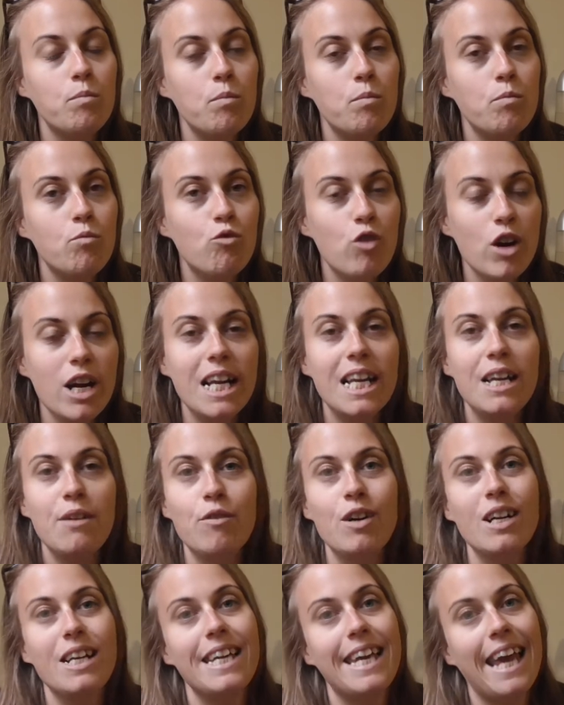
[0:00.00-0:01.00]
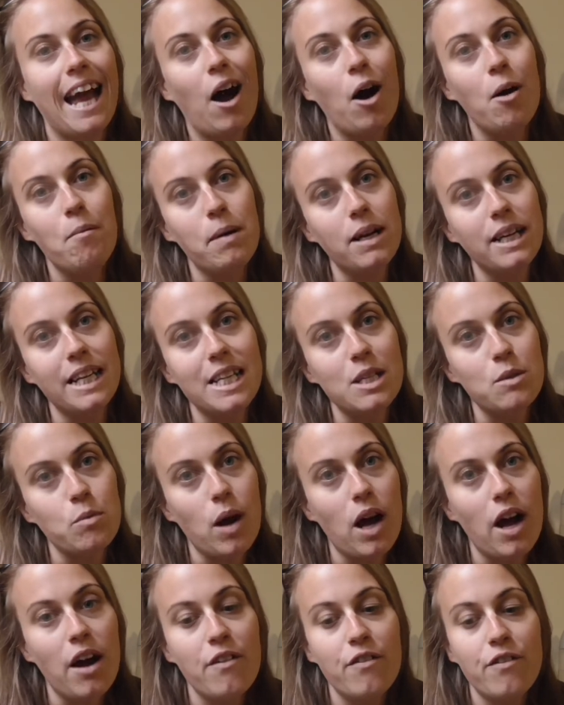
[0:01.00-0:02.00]
really get our money's
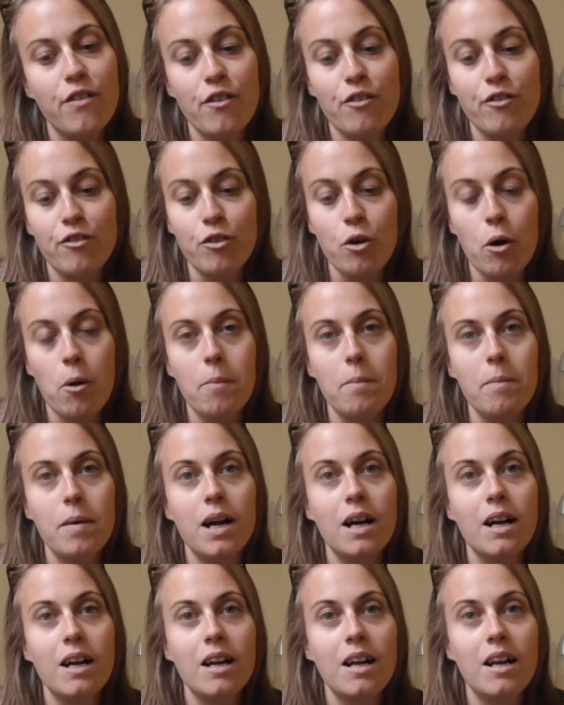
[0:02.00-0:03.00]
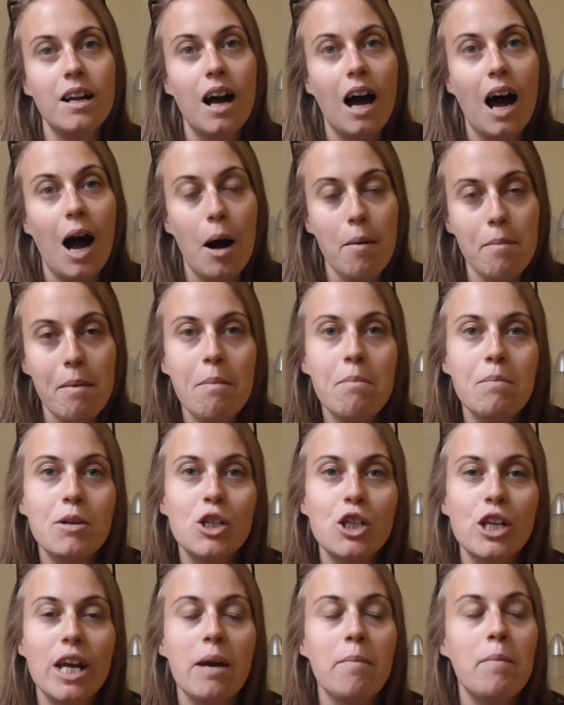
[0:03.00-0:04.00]
worth from our
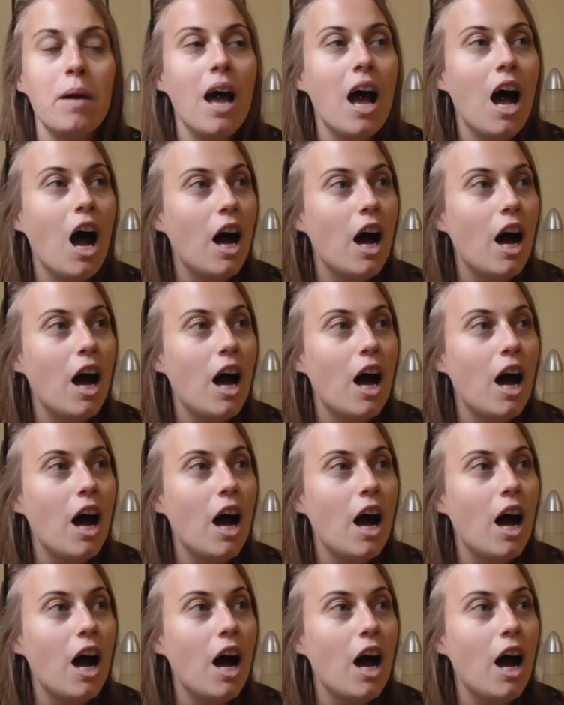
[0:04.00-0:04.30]
membership.